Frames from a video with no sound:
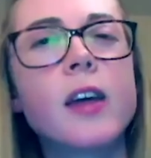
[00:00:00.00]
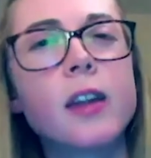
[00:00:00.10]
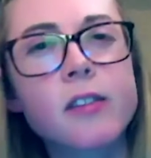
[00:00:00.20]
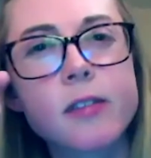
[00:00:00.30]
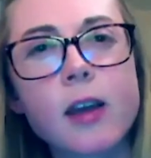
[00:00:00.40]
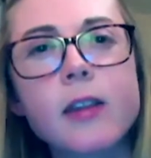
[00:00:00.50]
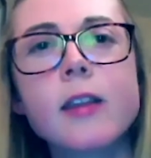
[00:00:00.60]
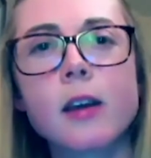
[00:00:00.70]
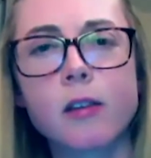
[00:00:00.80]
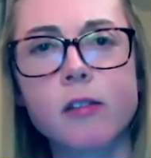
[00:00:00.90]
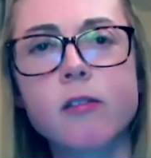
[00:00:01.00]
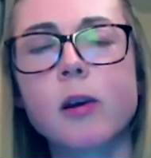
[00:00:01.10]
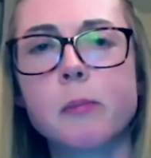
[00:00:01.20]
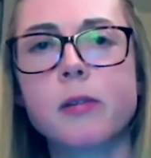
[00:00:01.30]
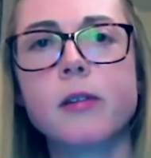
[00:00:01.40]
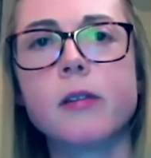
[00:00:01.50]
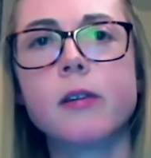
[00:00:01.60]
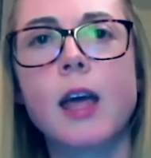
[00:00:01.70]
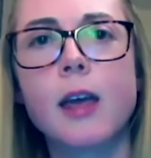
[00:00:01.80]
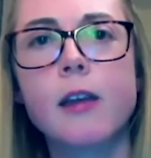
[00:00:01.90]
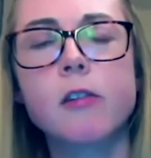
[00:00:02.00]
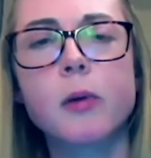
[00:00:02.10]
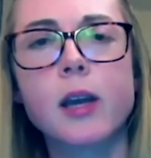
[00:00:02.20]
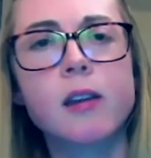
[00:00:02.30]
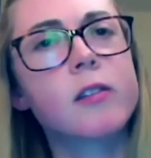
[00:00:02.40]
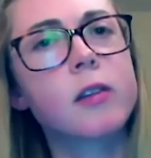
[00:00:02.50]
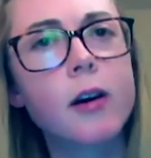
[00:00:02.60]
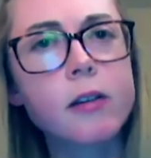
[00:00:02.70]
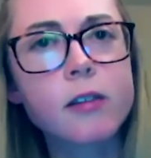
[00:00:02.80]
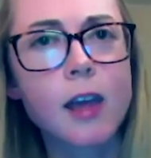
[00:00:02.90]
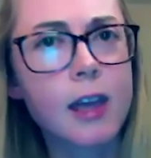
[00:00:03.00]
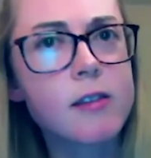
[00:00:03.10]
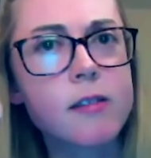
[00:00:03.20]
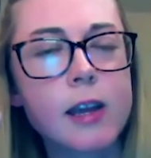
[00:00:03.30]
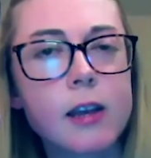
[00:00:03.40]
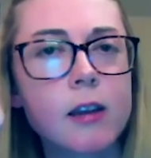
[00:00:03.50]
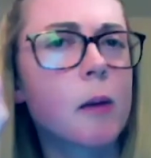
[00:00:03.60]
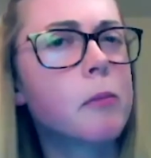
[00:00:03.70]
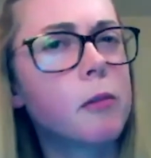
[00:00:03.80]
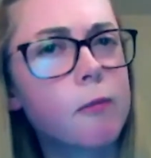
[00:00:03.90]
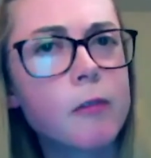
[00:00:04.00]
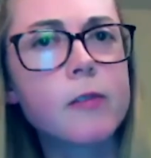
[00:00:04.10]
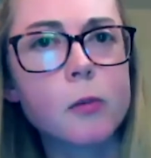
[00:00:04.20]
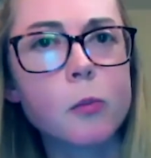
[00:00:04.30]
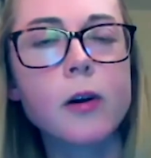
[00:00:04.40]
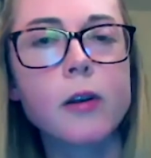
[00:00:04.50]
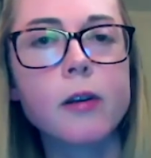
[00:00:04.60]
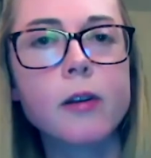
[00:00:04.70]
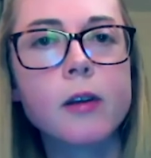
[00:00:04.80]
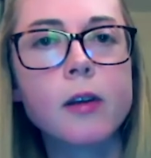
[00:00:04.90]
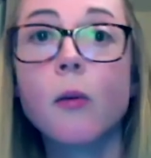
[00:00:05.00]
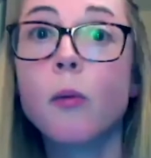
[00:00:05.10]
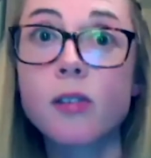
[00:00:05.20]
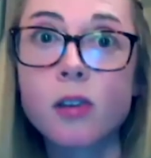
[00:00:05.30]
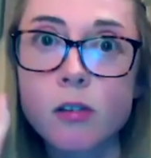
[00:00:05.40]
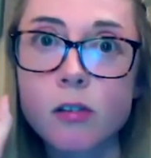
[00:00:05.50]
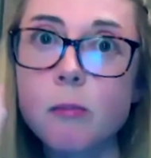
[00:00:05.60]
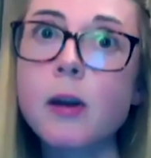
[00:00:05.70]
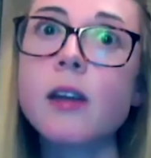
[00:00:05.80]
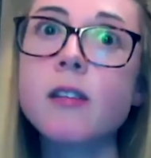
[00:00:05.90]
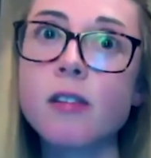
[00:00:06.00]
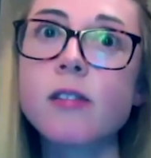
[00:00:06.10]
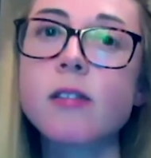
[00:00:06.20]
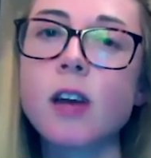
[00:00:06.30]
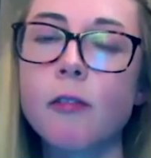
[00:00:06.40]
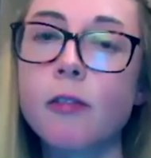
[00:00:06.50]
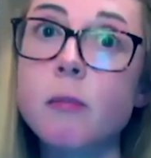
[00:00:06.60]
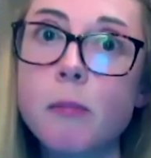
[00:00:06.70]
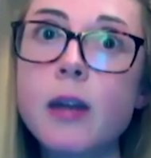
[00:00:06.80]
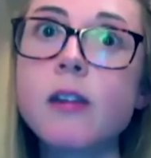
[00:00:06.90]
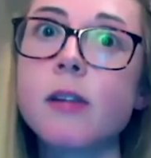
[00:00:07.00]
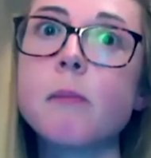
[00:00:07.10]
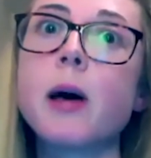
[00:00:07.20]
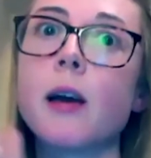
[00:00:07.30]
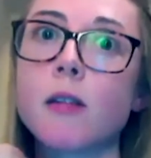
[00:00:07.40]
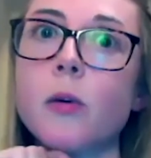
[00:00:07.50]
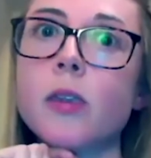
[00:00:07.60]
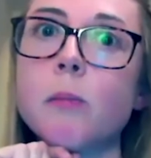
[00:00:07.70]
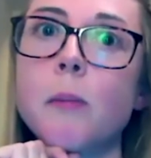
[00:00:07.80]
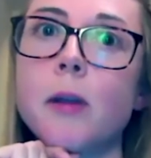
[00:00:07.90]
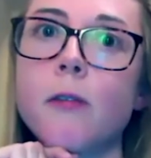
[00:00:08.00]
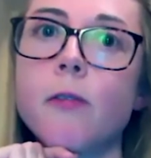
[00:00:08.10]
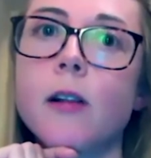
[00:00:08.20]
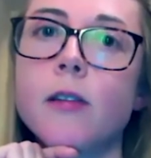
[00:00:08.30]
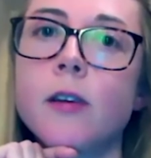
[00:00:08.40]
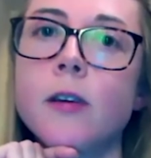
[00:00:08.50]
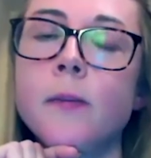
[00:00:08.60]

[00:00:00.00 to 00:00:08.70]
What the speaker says: And extending that conscription age range down to 18 and up to 51 was going to have a tremendous impact on what the public felt.